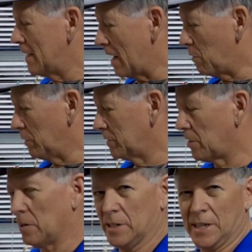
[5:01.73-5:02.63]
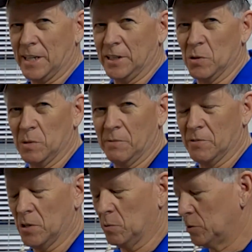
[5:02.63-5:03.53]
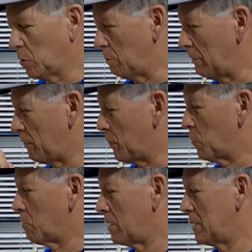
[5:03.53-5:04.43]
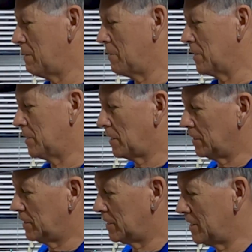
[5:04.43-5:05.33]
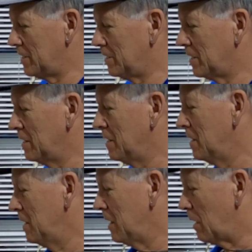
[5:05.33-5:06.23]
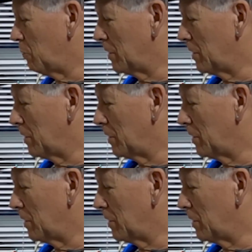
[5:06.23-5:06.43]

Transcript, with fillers: Now it's hot and I don't even know it. So before I even touch these, I